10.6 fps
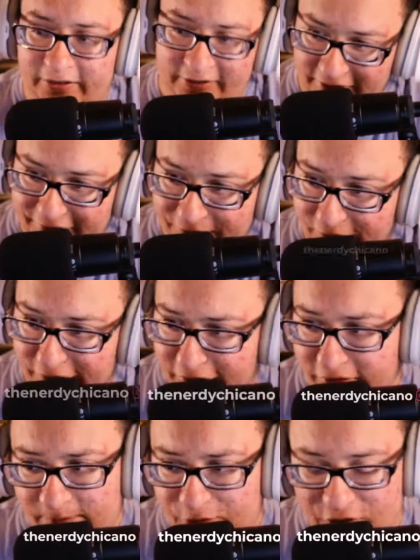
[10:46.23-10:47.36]
again for
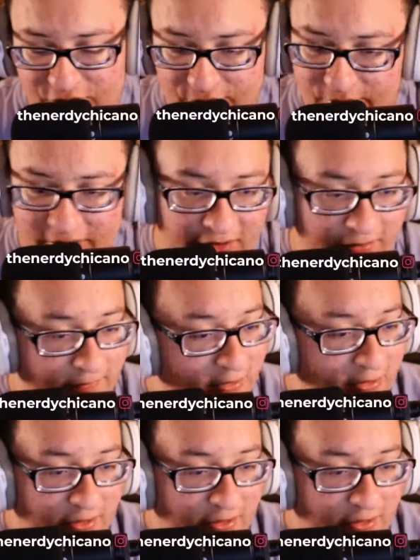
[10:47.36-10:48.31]
another episode of